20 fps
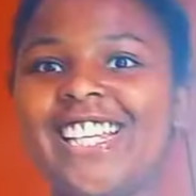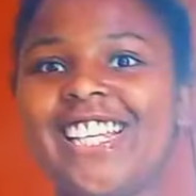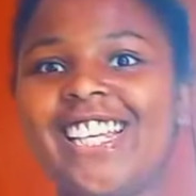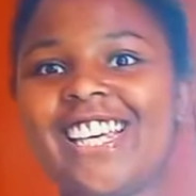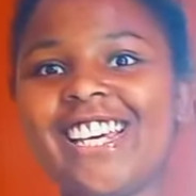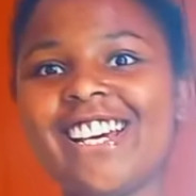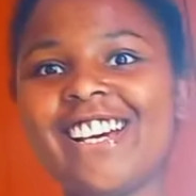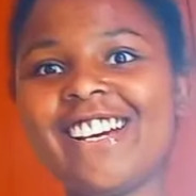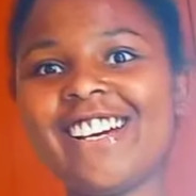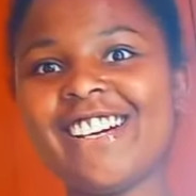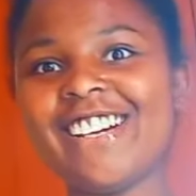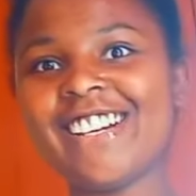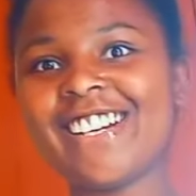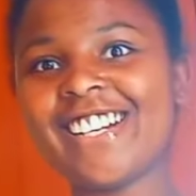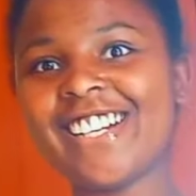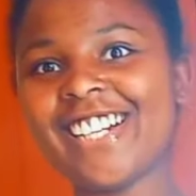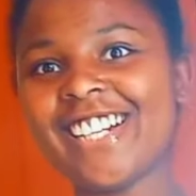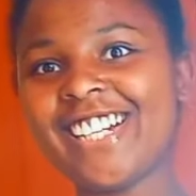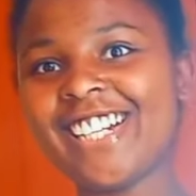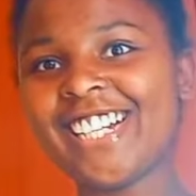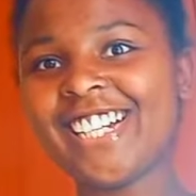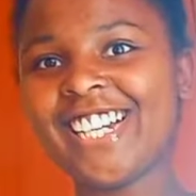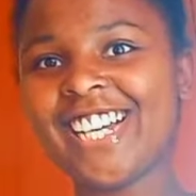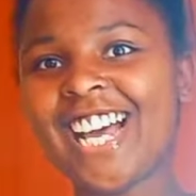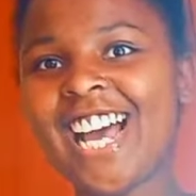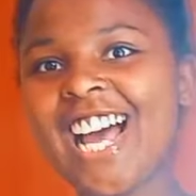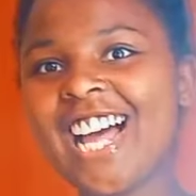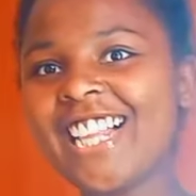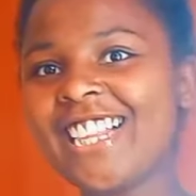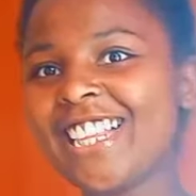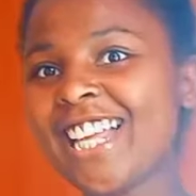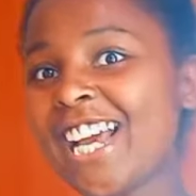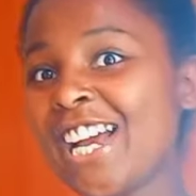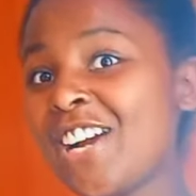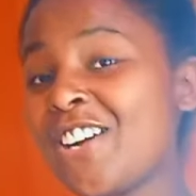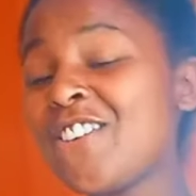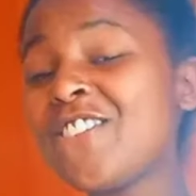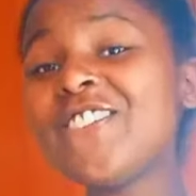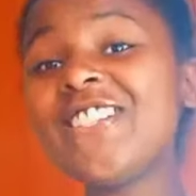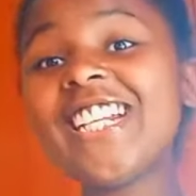Yeah, like,
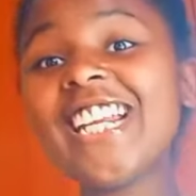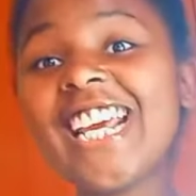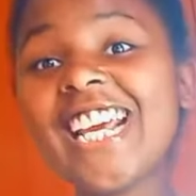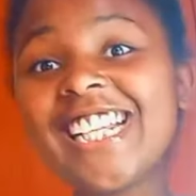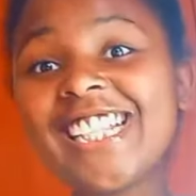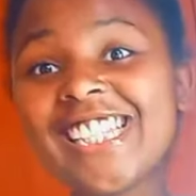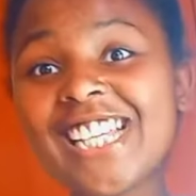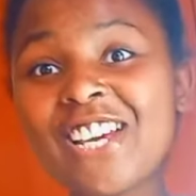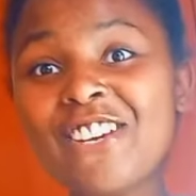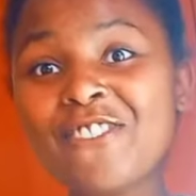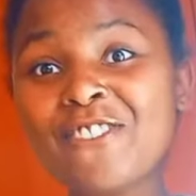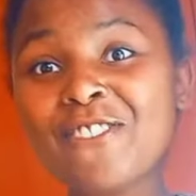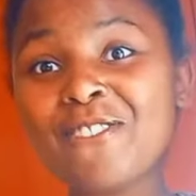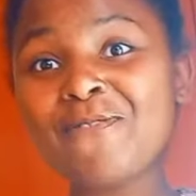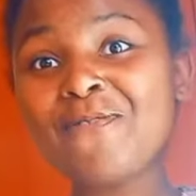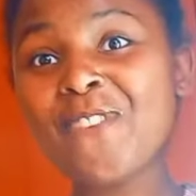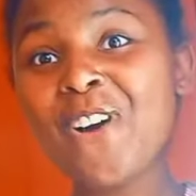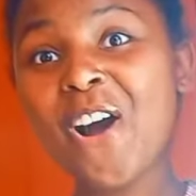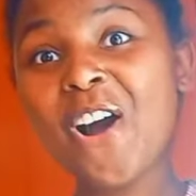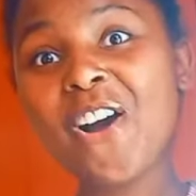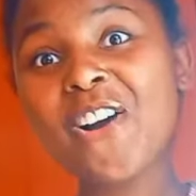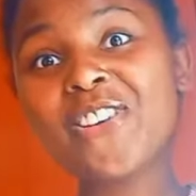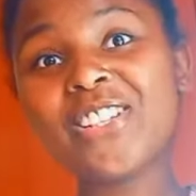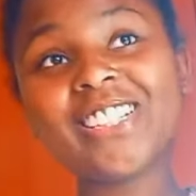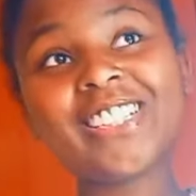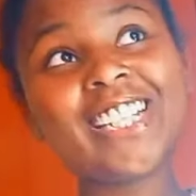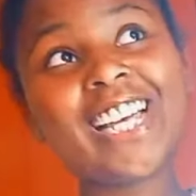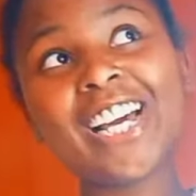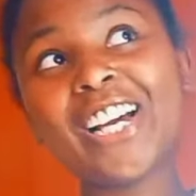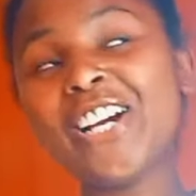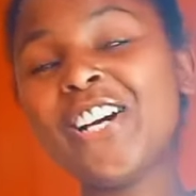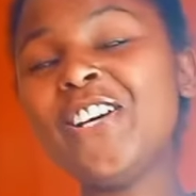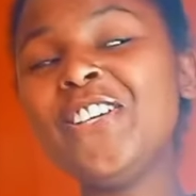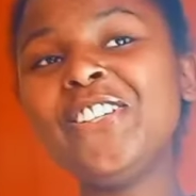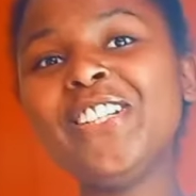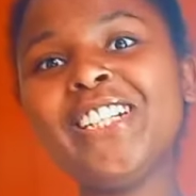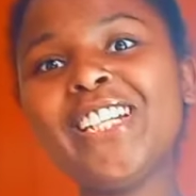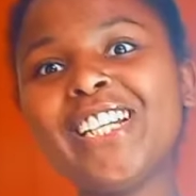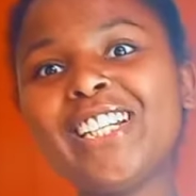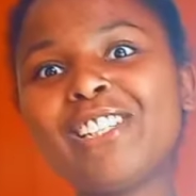who needs a remote? Like,
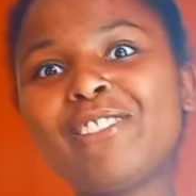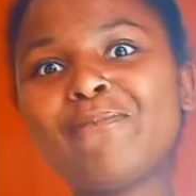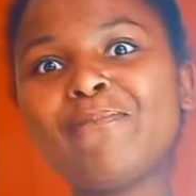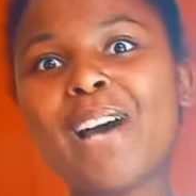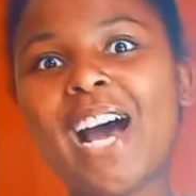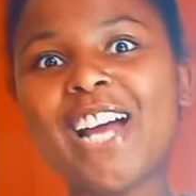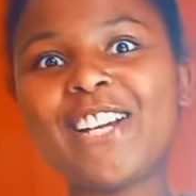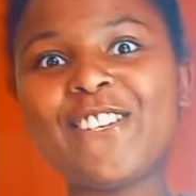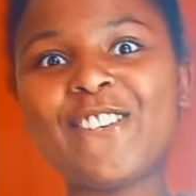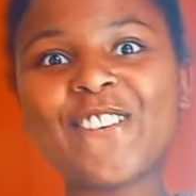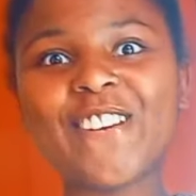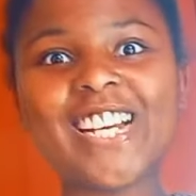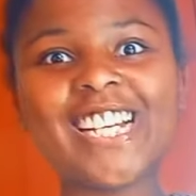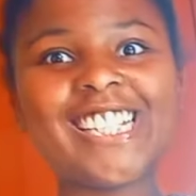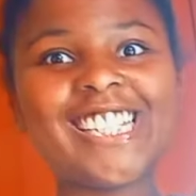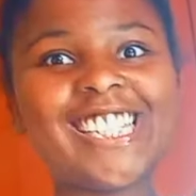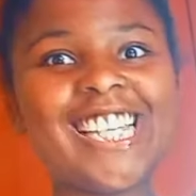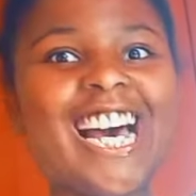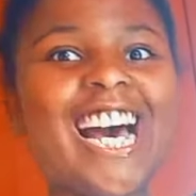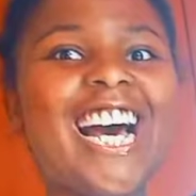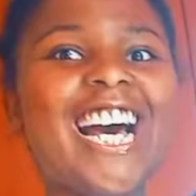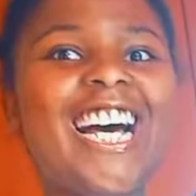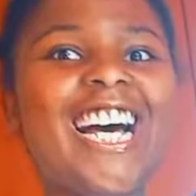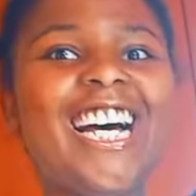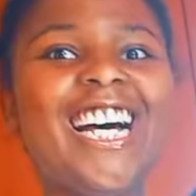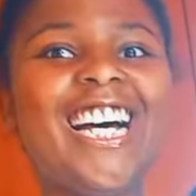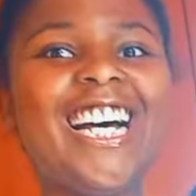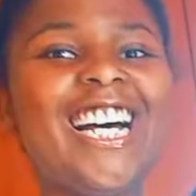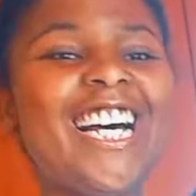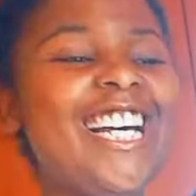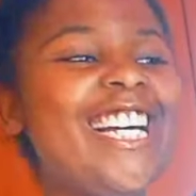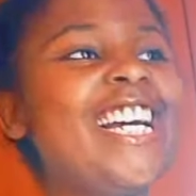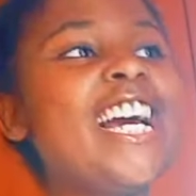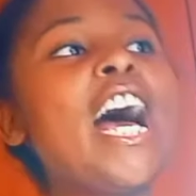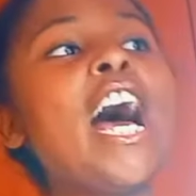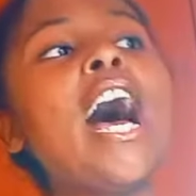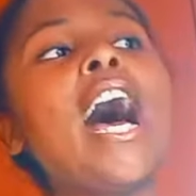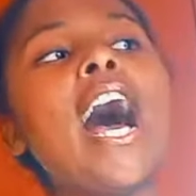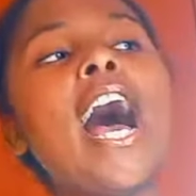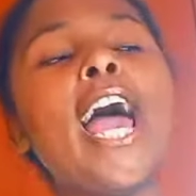who needs batteries?
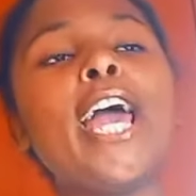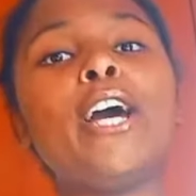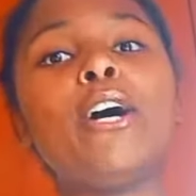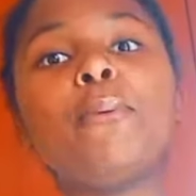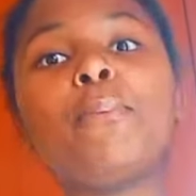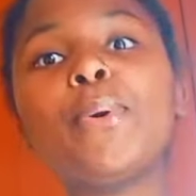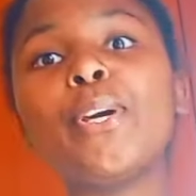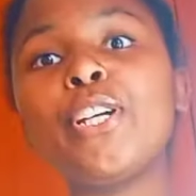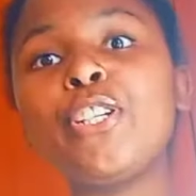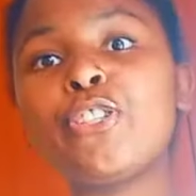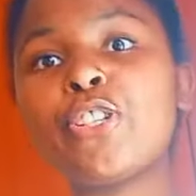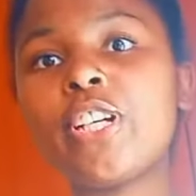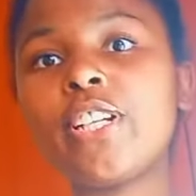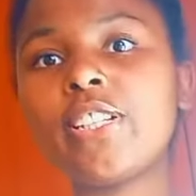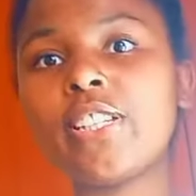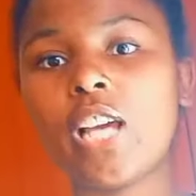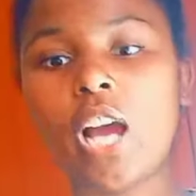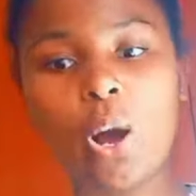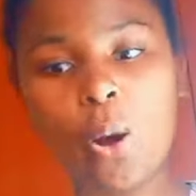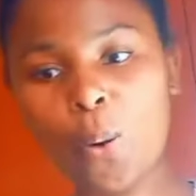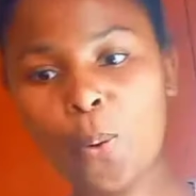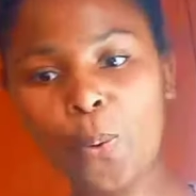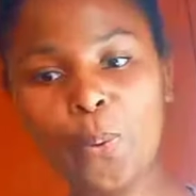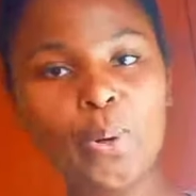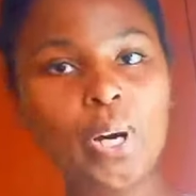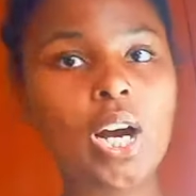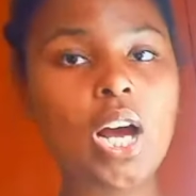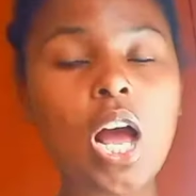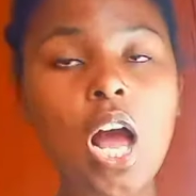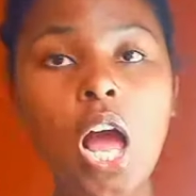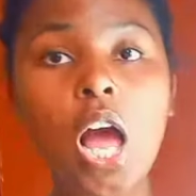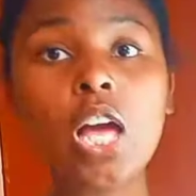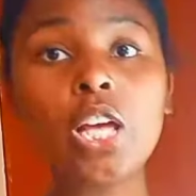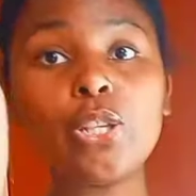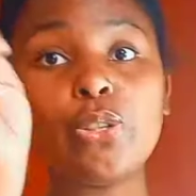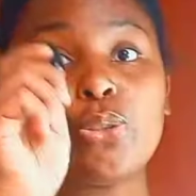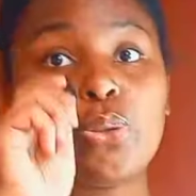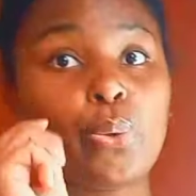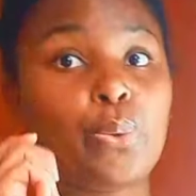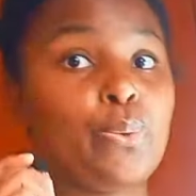I hope you enjoyed it all.
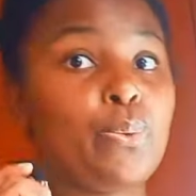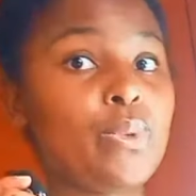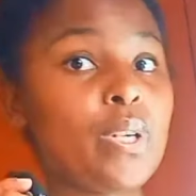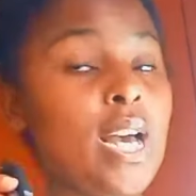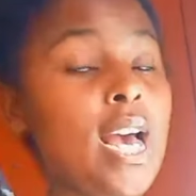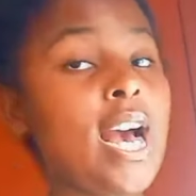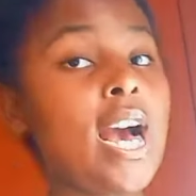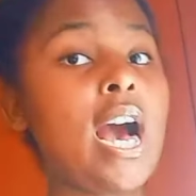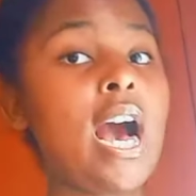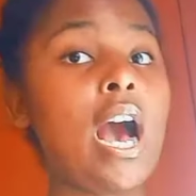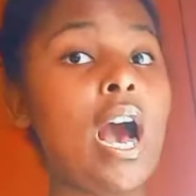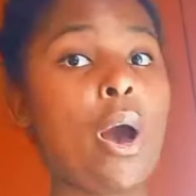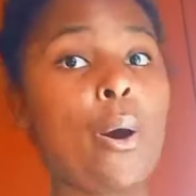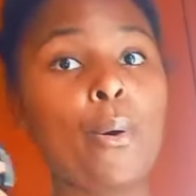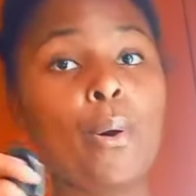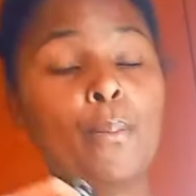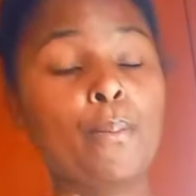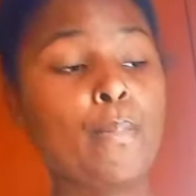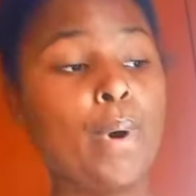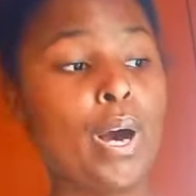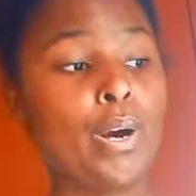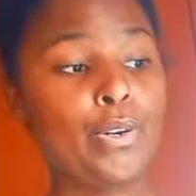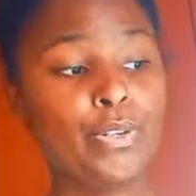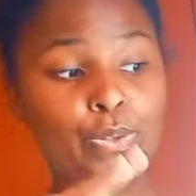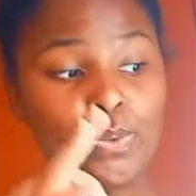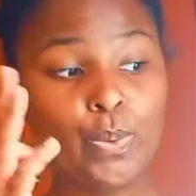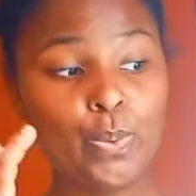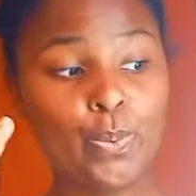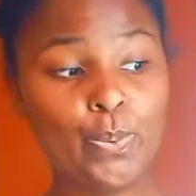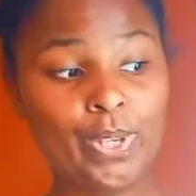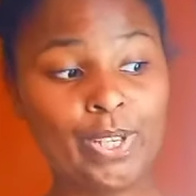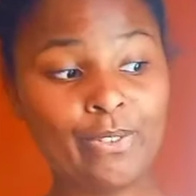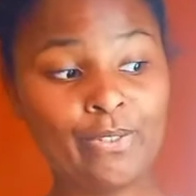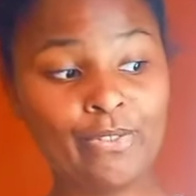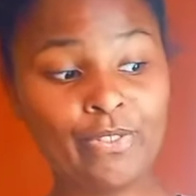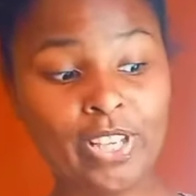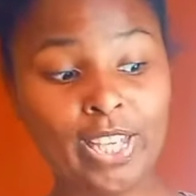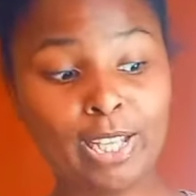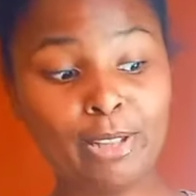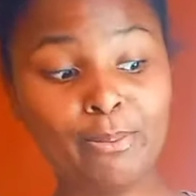So how about we
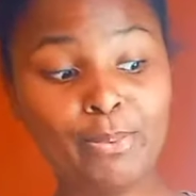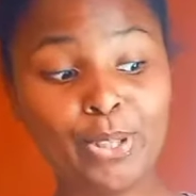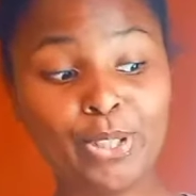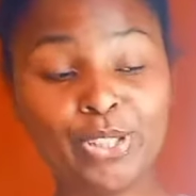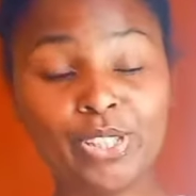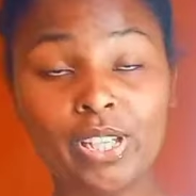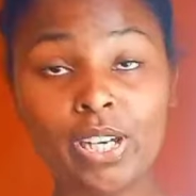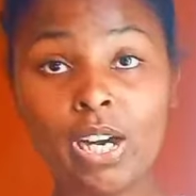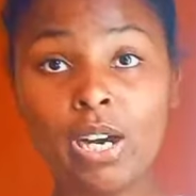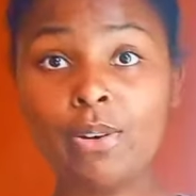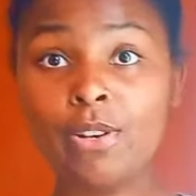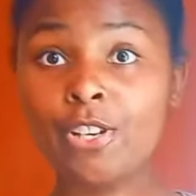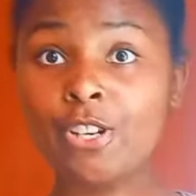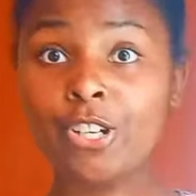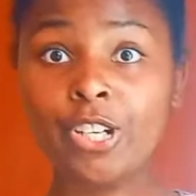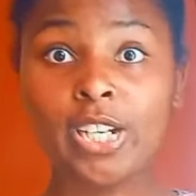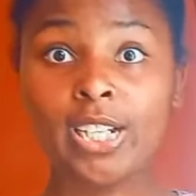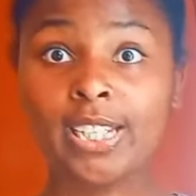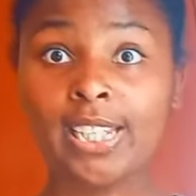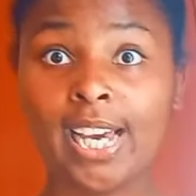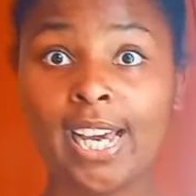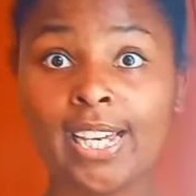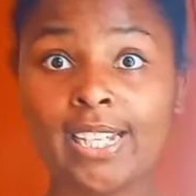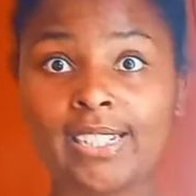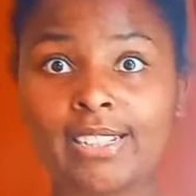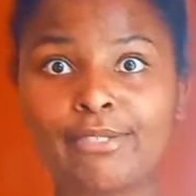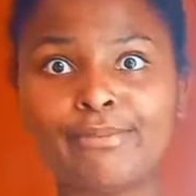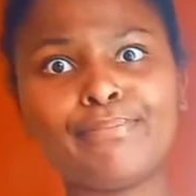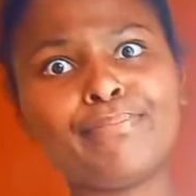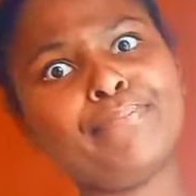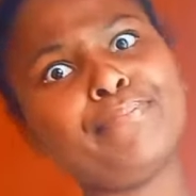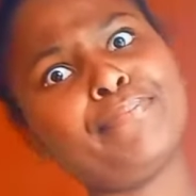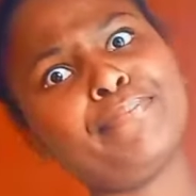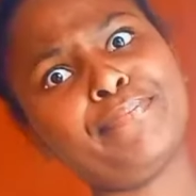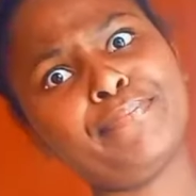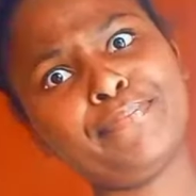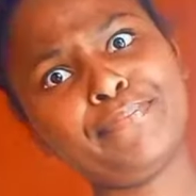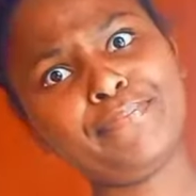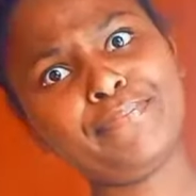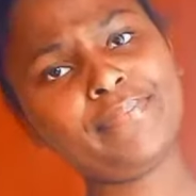film using our remote?
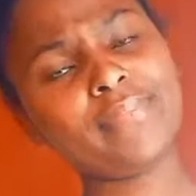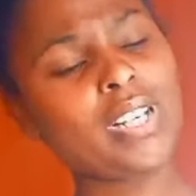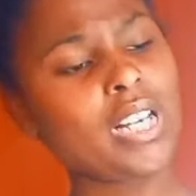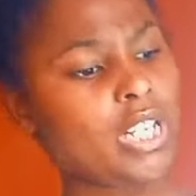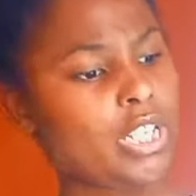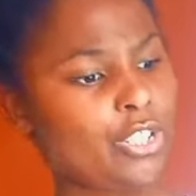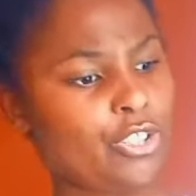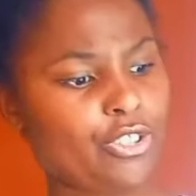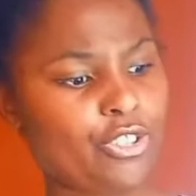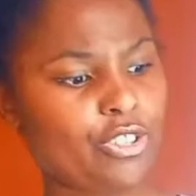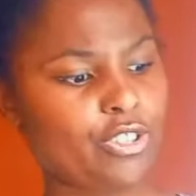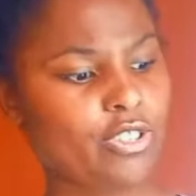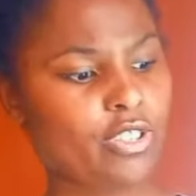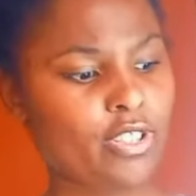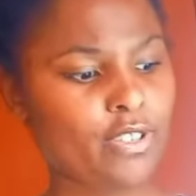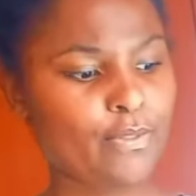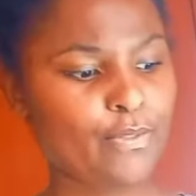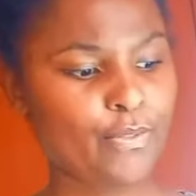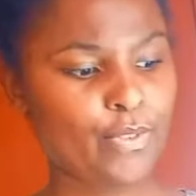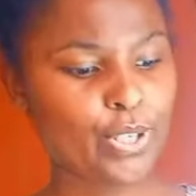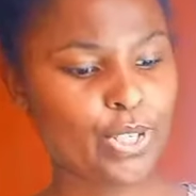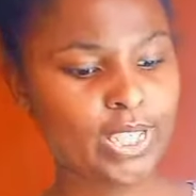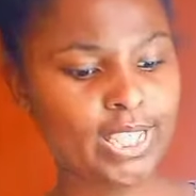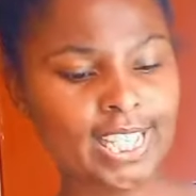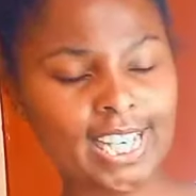Just a few.